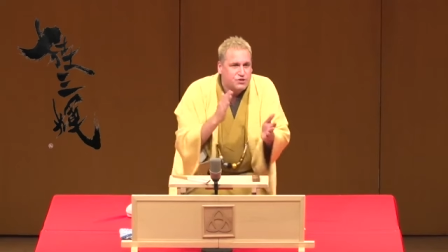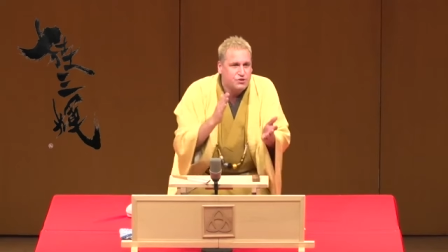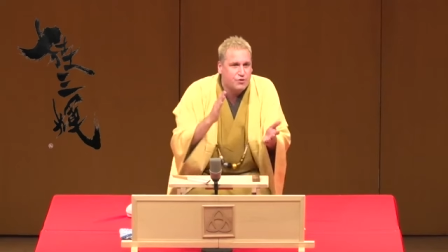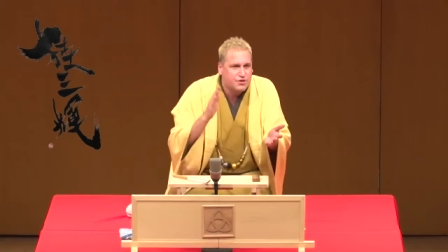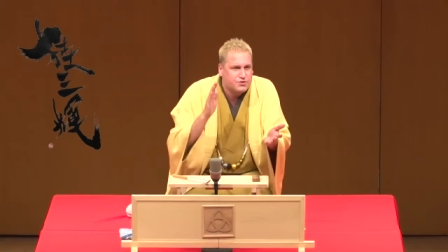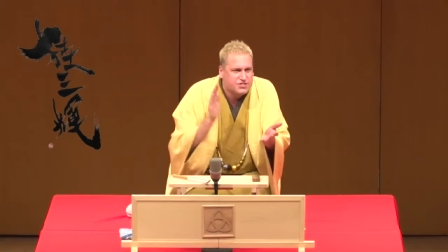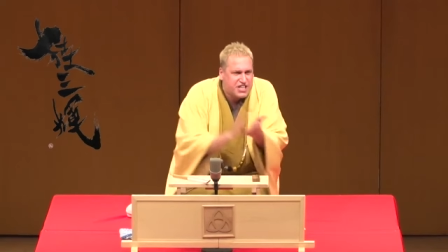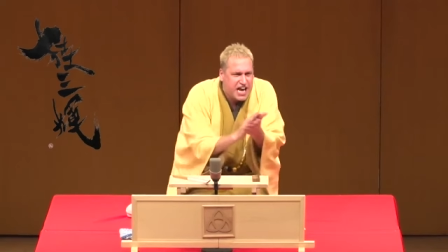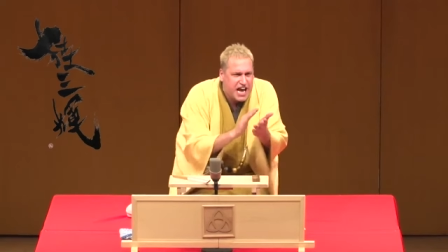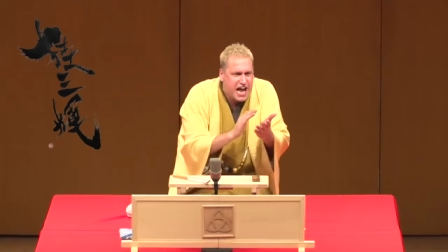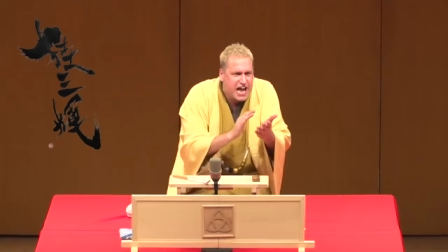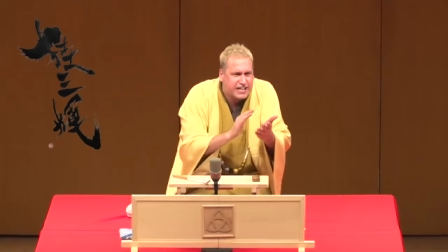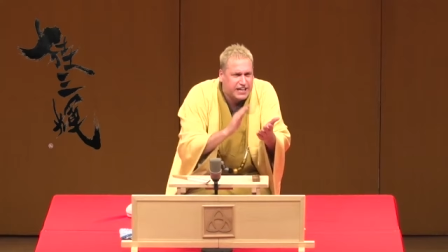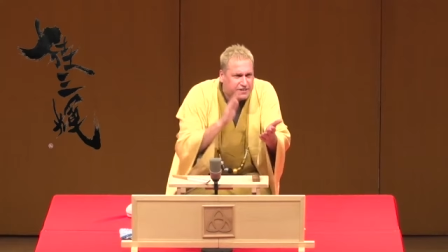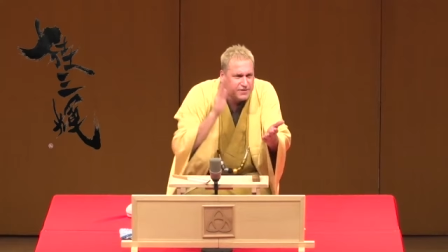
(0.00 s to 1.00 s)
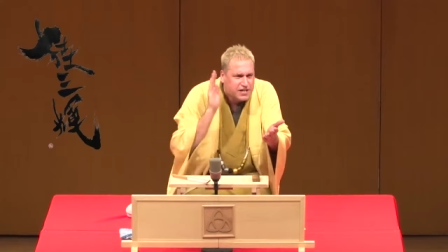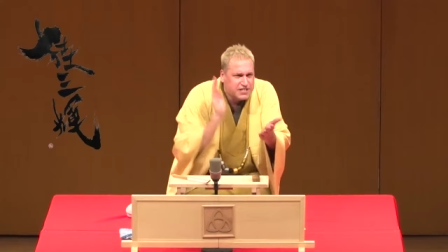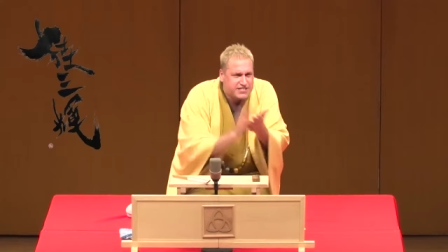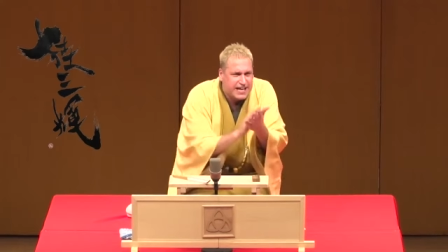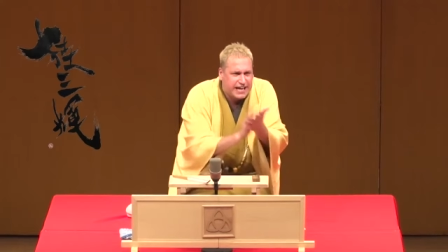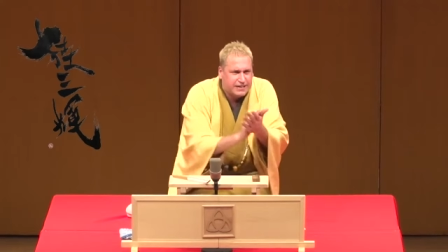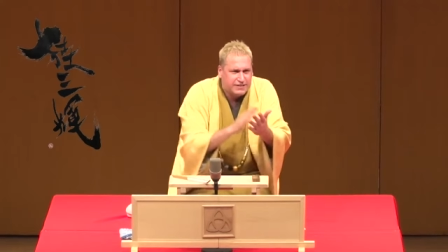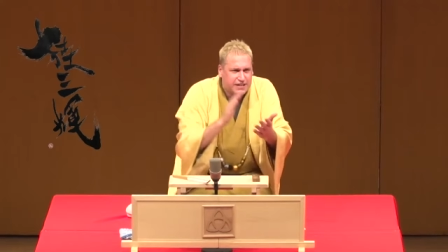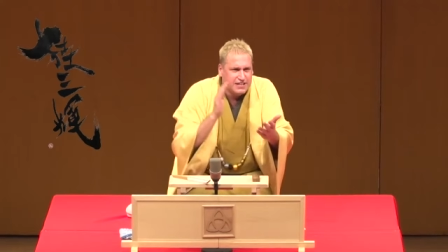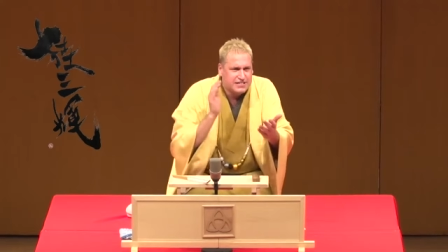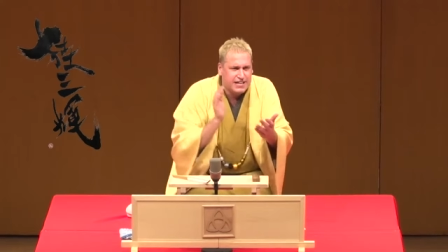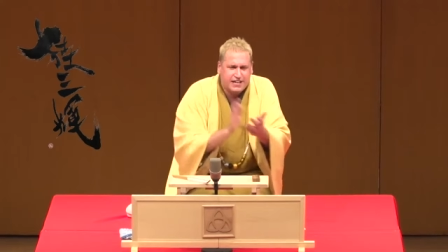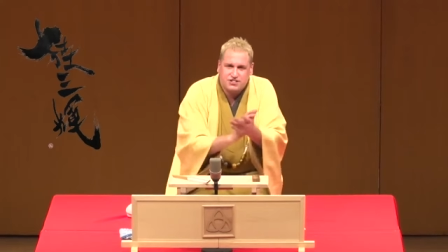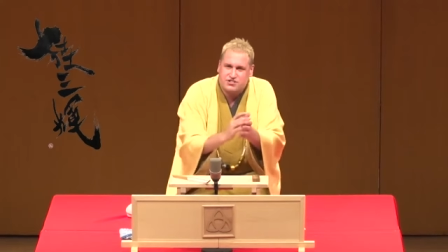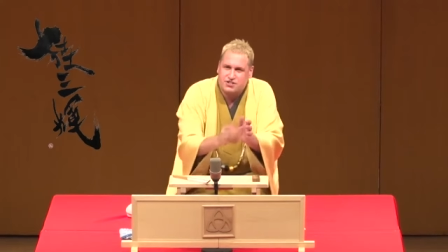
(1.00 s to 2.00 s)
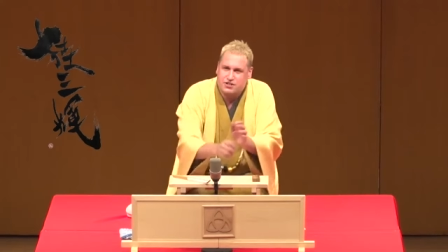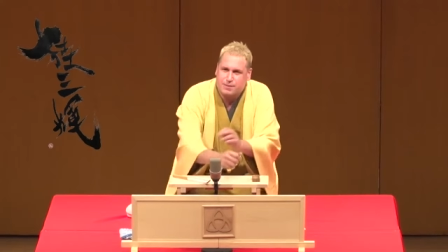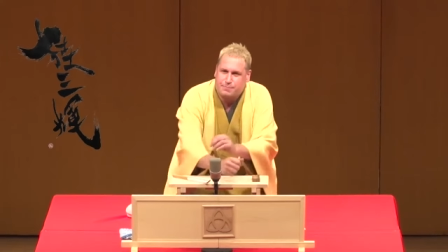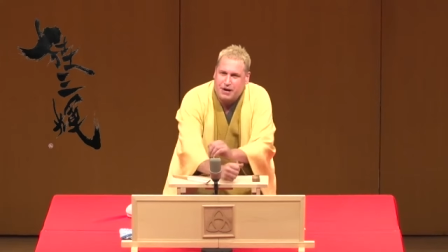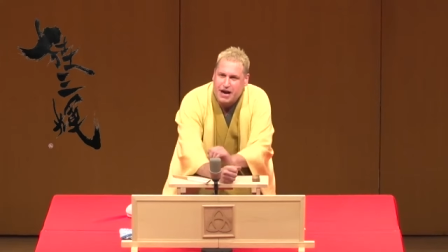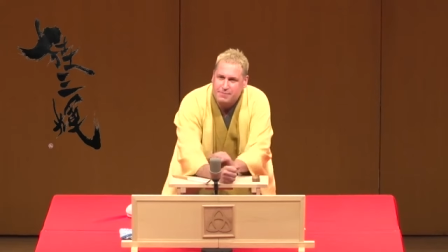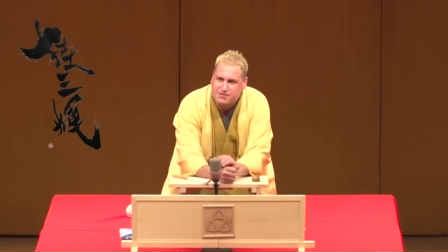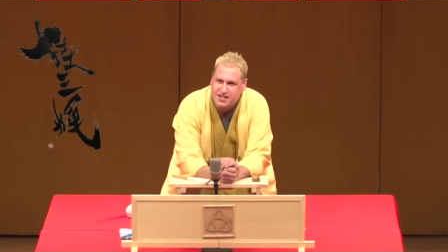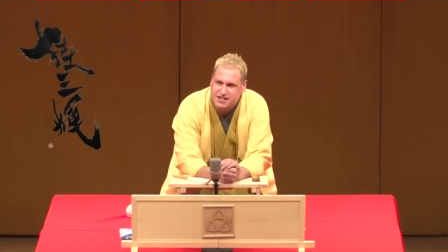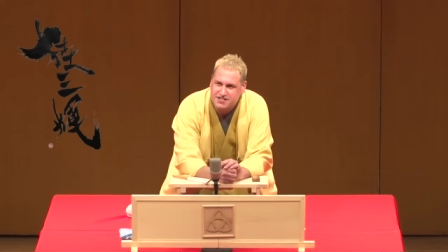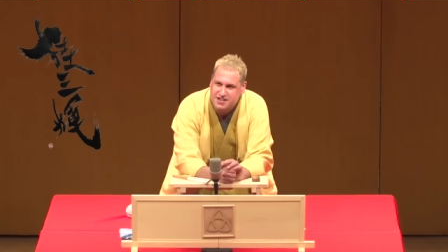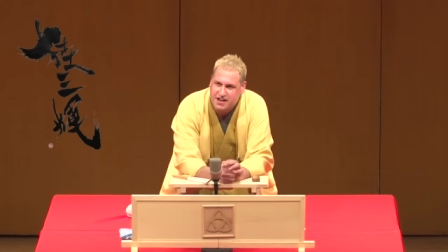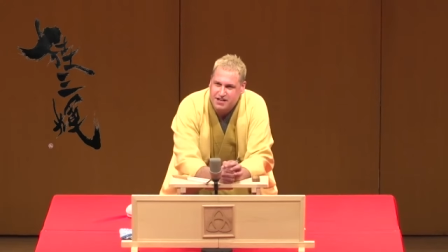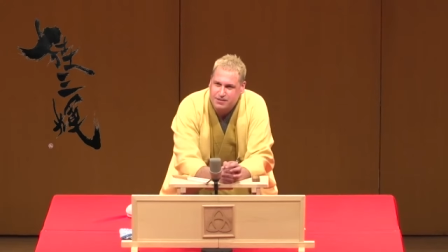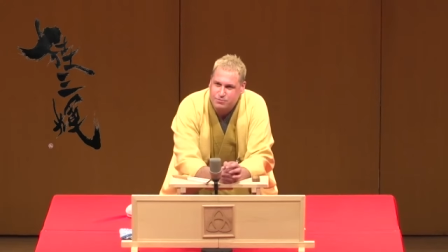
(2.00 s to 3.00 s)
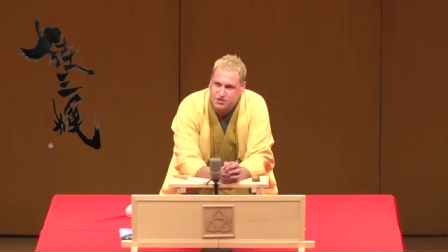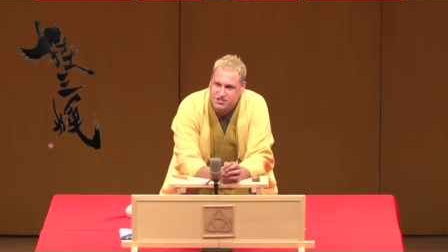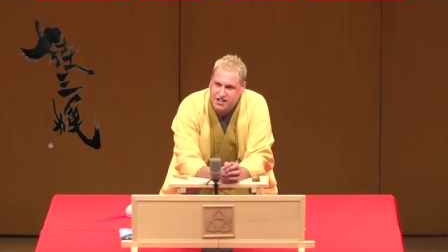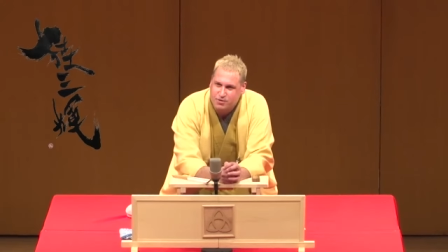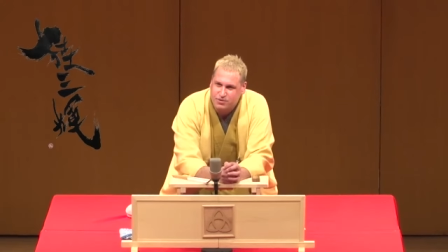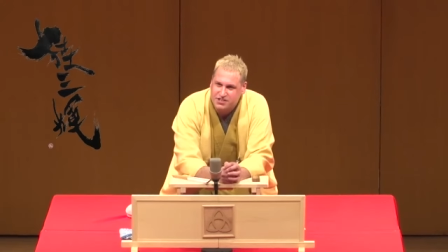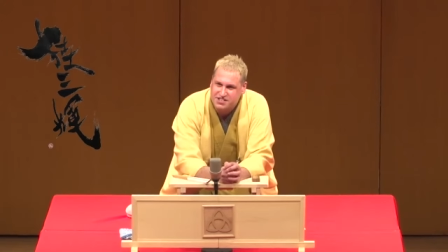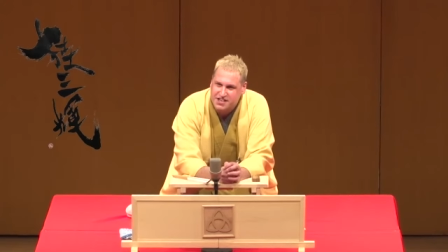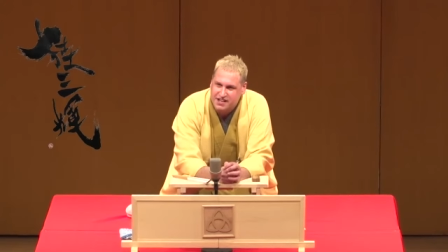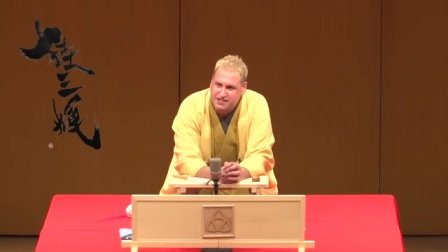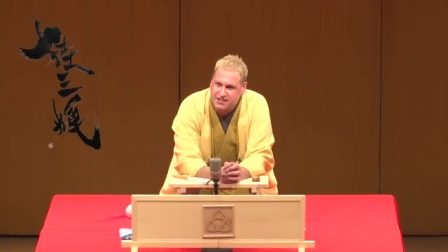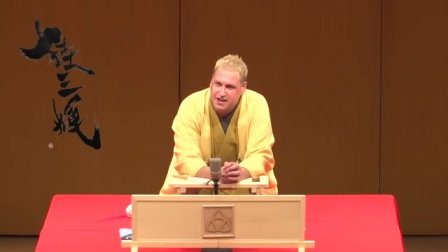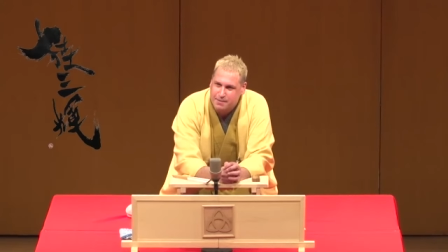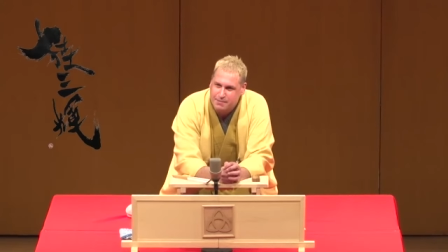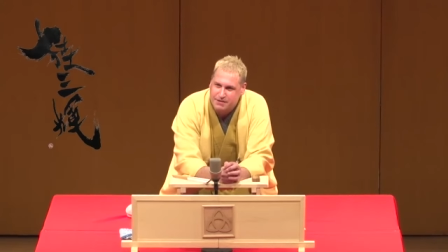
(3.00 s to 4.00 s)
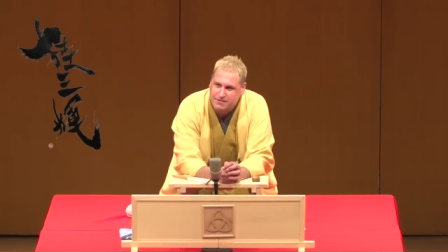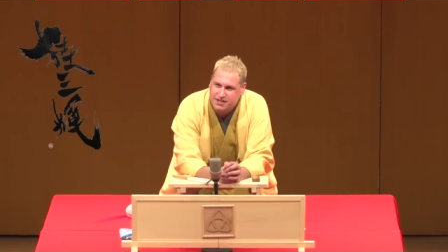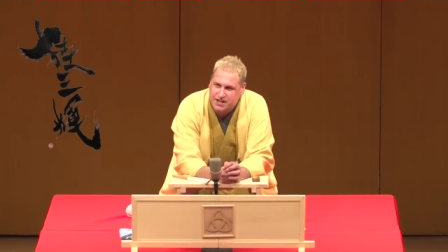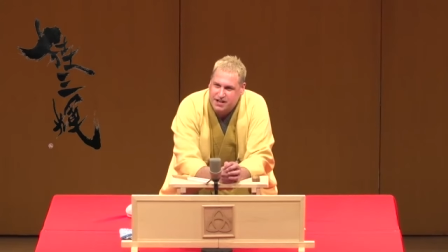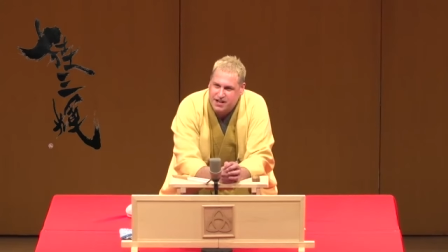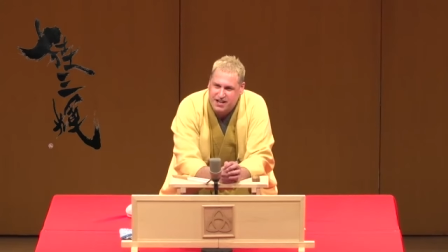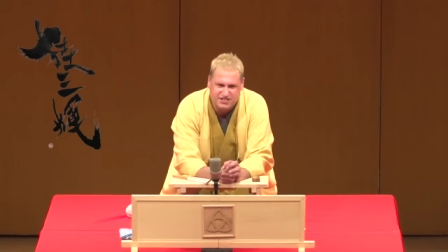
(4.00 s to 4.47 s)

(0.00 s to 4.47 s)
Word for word: You know, the second, second, second. Sir, perhaps that is an item which they only sell in America.